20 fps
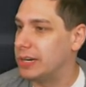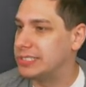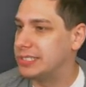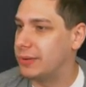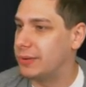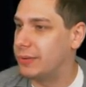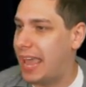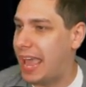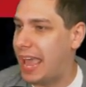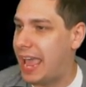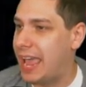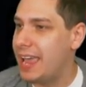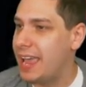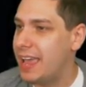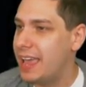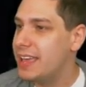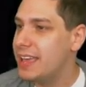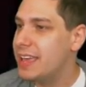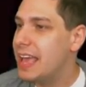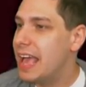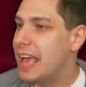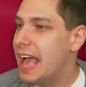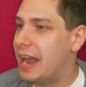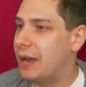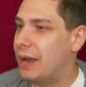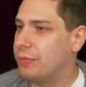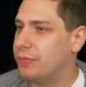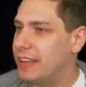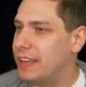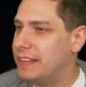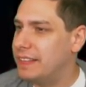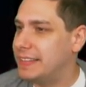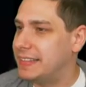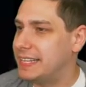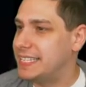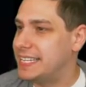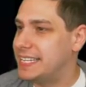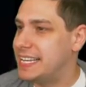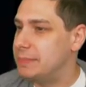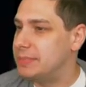Okay. I don't think that the
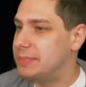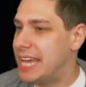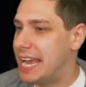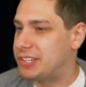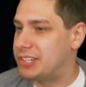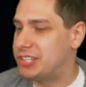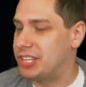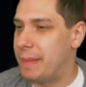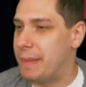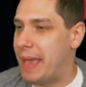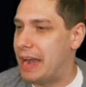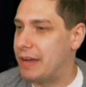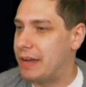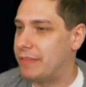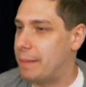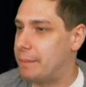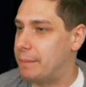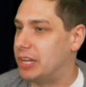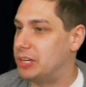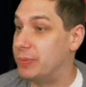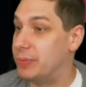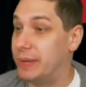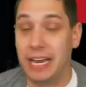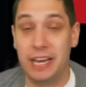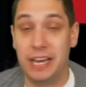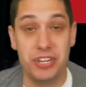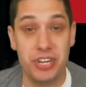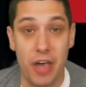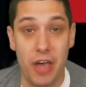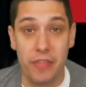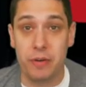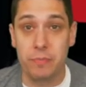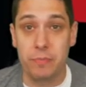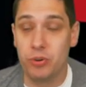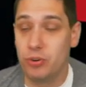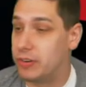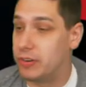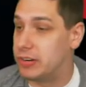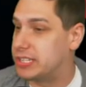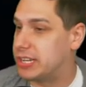teams actually matter that much. We get another
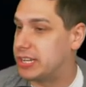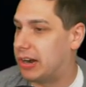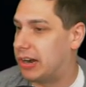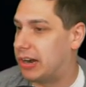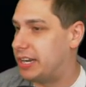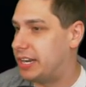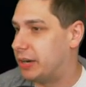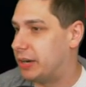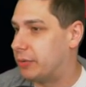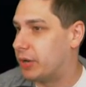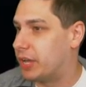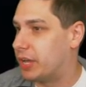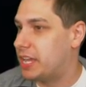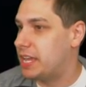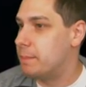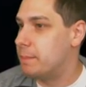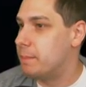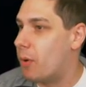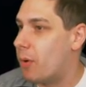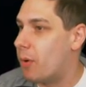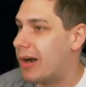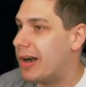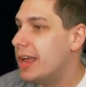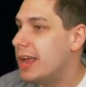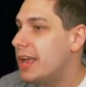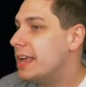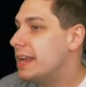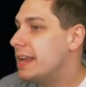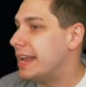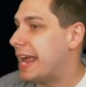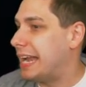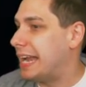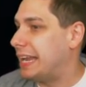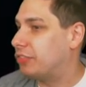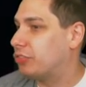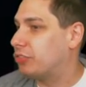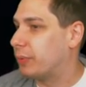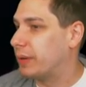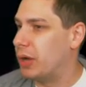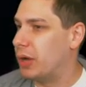movers card here, Ricky Moore,
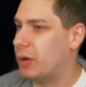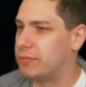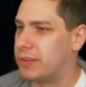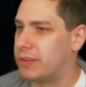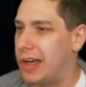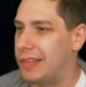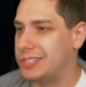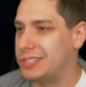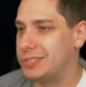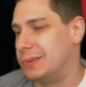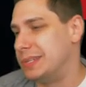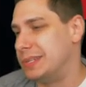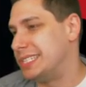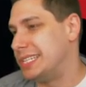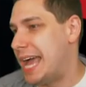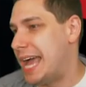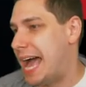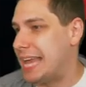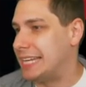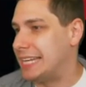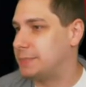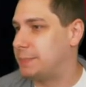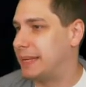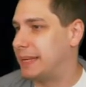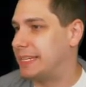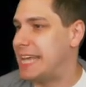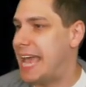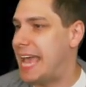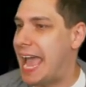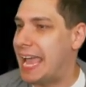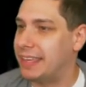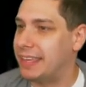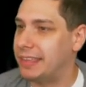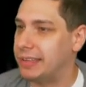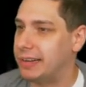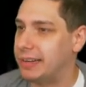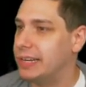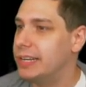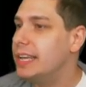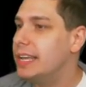ninety-three overall. This one's not
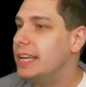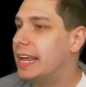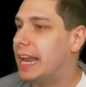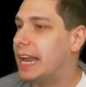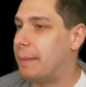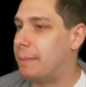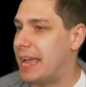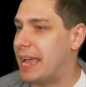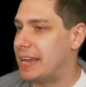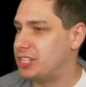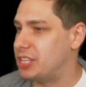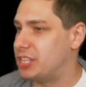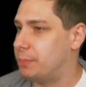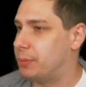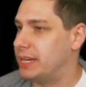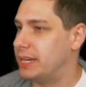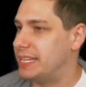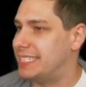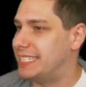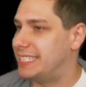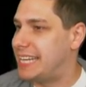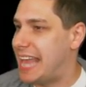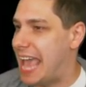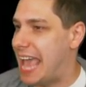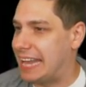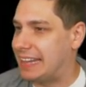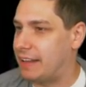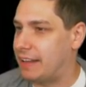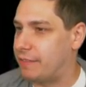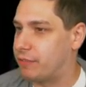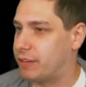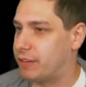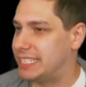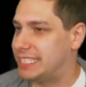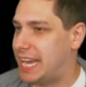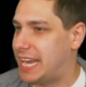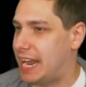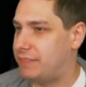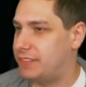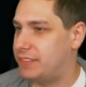spectacular, and I'm actually pretty stacked at free
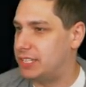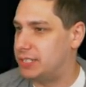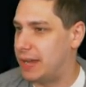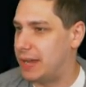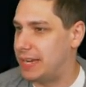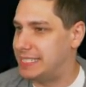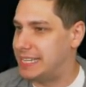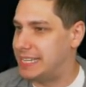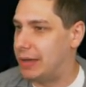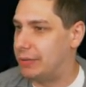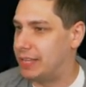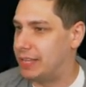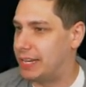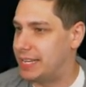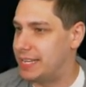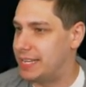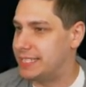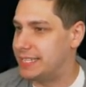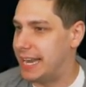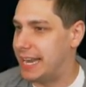safety, so I doubt that he's going to